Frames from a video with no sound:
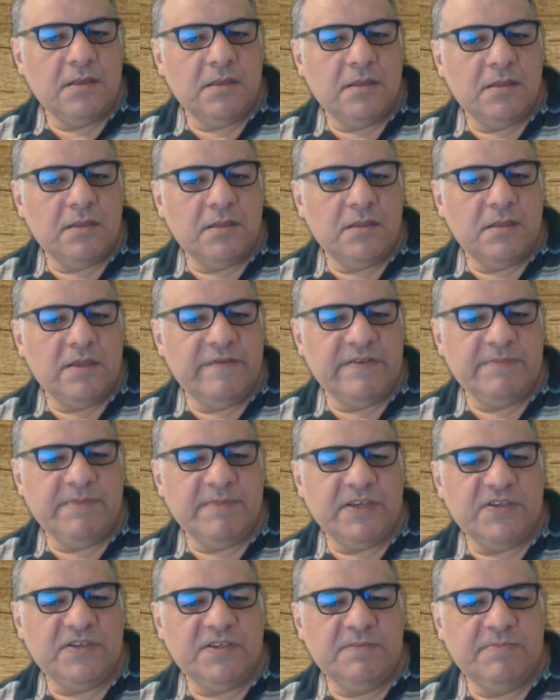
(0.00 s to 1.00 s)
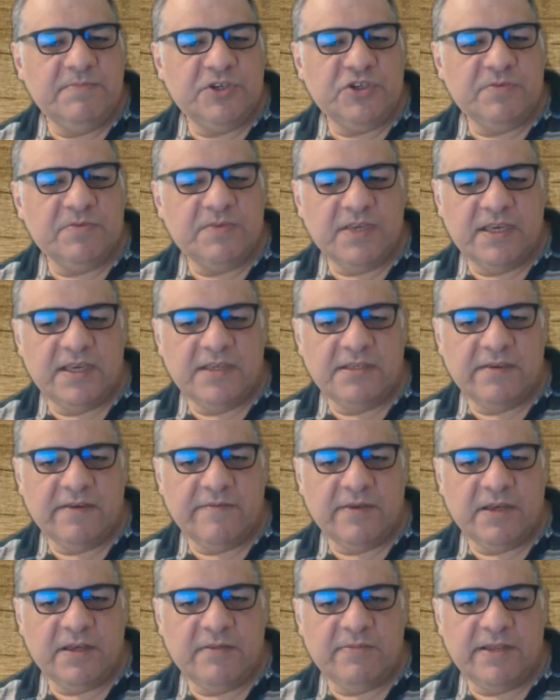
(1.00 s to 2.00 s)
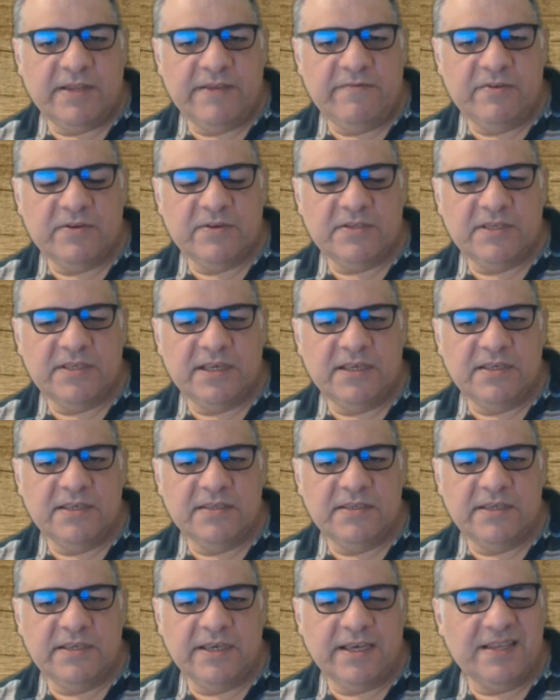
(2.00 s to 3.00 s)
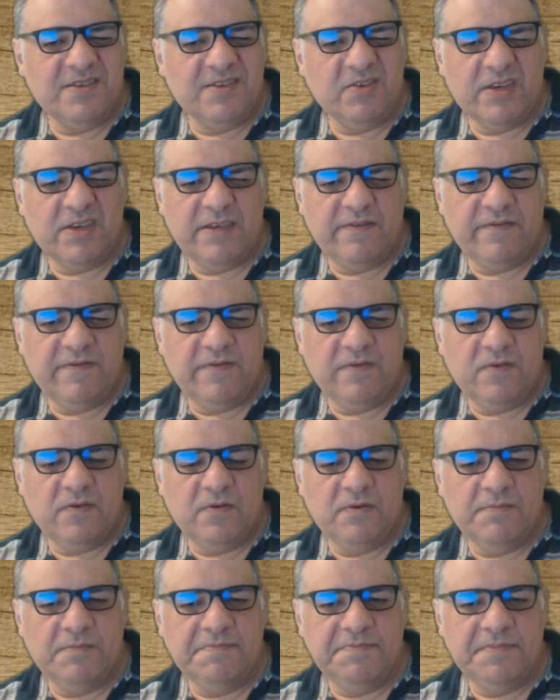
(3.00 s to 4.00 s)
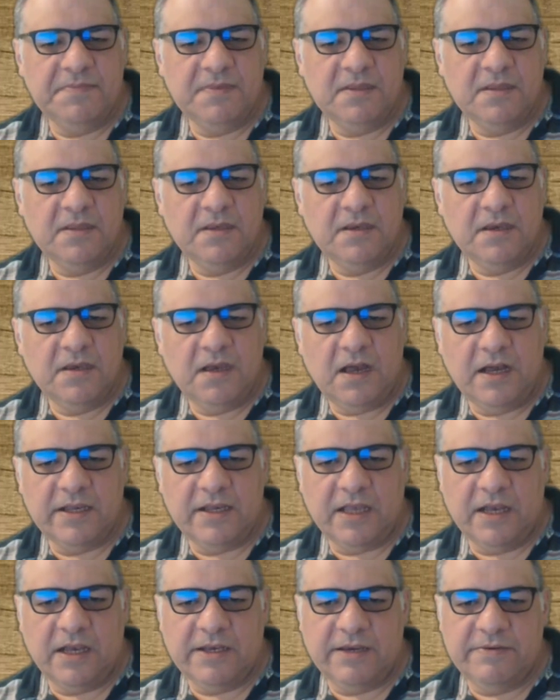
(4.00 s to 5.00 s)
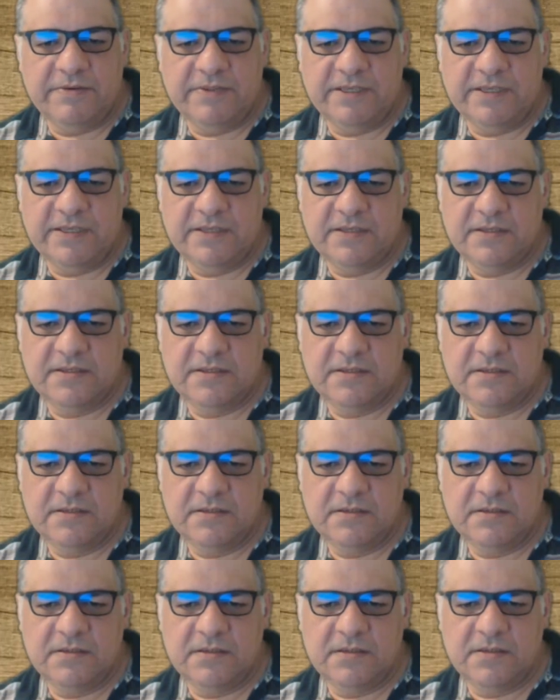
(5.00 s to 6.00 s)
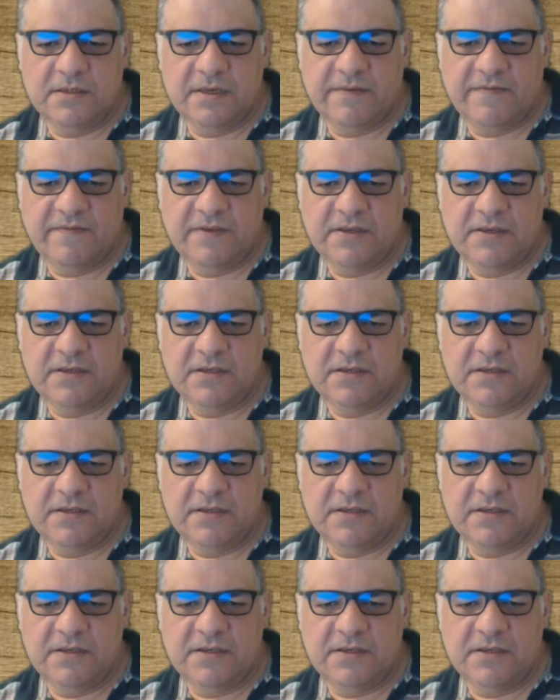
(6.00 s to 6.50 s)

If it's best as bishop takes, I think I'll play rook takes. Yeah, knight e4. I'll go with this, I think.